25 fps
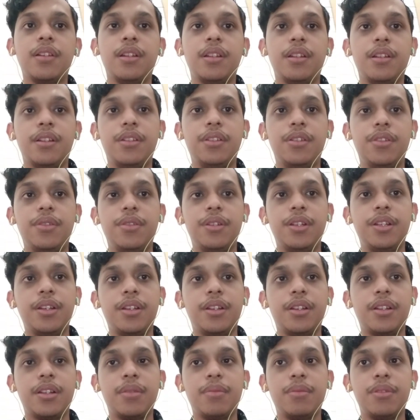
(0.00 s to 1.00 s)

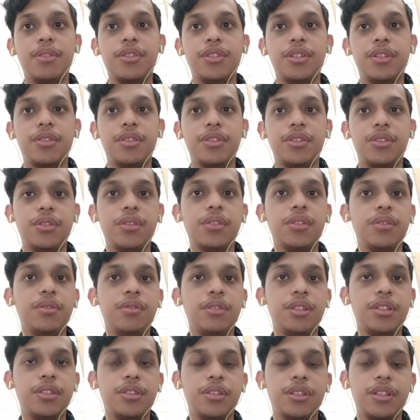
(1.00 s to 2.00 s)
During elementary school,
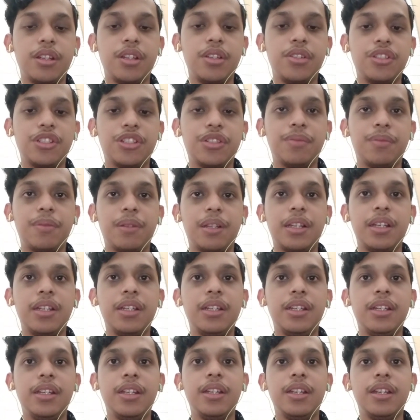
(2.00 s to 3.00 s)
we could enjoy
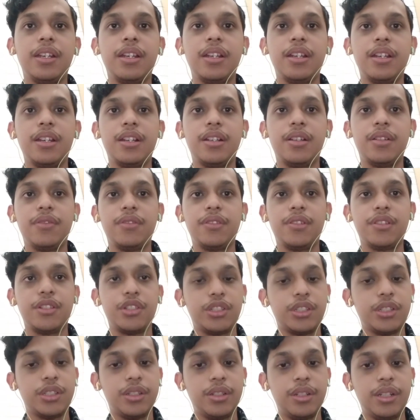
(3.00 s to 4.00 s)
playing and, of
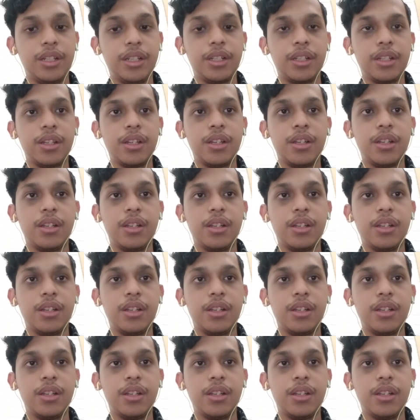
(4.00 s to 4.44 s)
course, learning